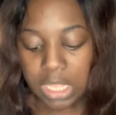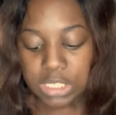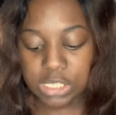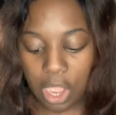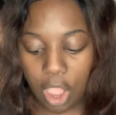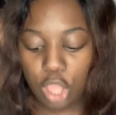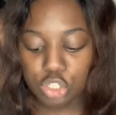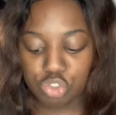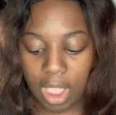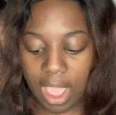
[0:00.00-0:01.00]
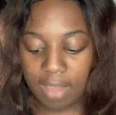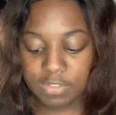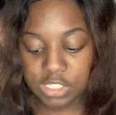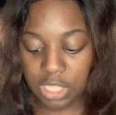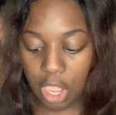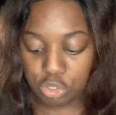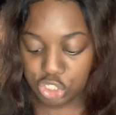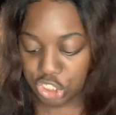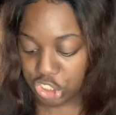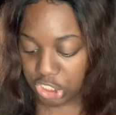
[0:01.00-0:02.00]
Tall drive to the
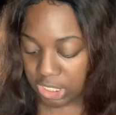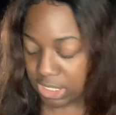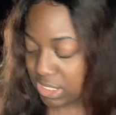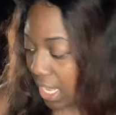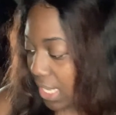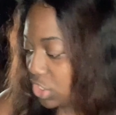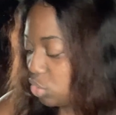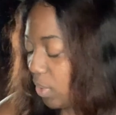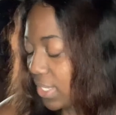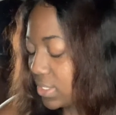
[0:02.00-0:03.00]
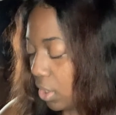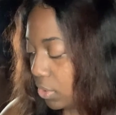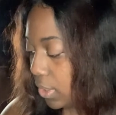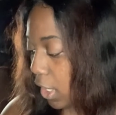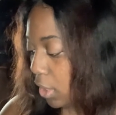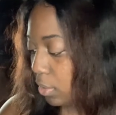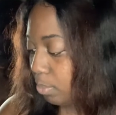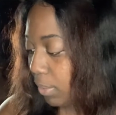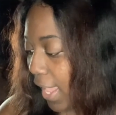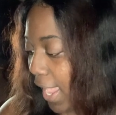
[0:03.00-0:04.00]
ocean jeans, size 2X. there in the color
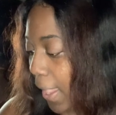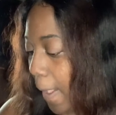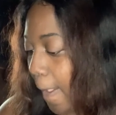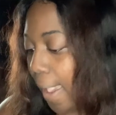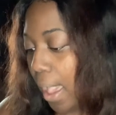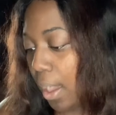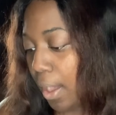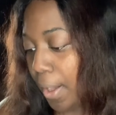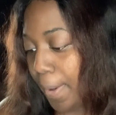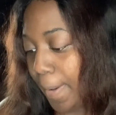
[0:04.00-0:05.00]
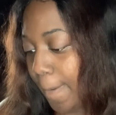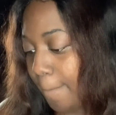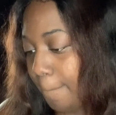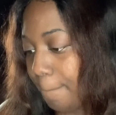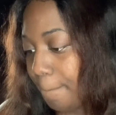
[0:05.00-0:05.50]
black. Um,